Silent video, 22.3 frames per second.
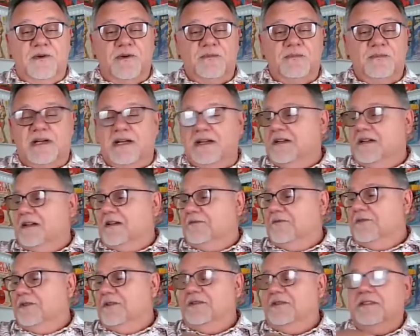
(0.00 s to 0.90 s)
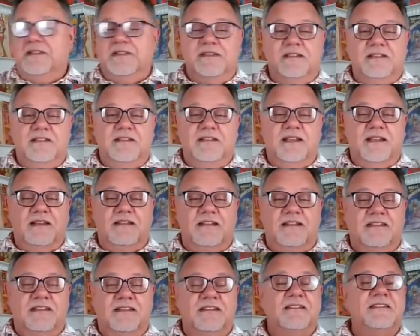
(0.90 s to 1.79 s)
robot cover.
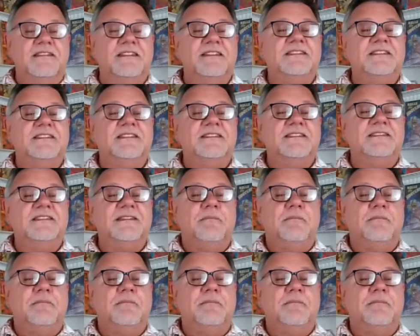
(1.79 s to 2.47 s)
This is